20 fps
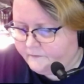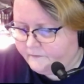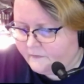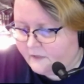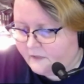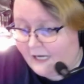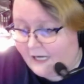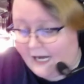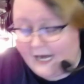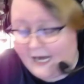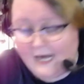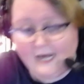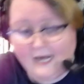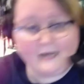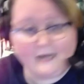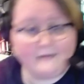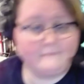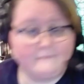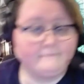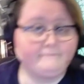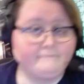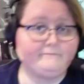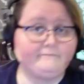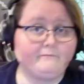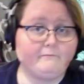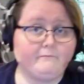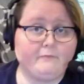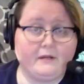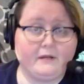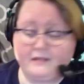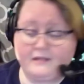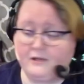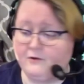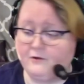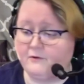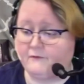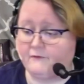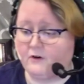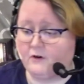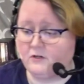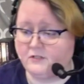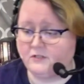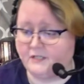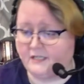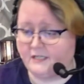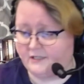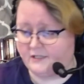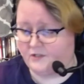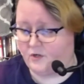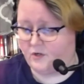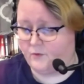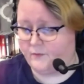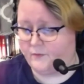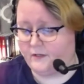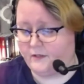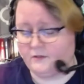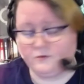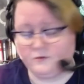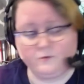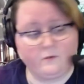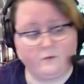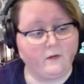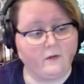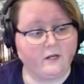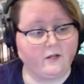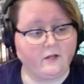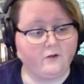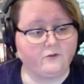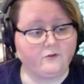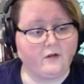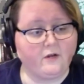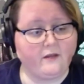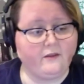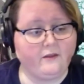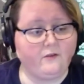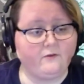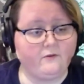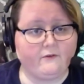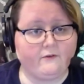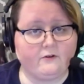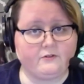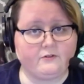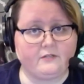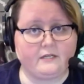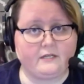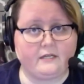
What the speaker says: Ah, but the university is open. Do we want to go try the university?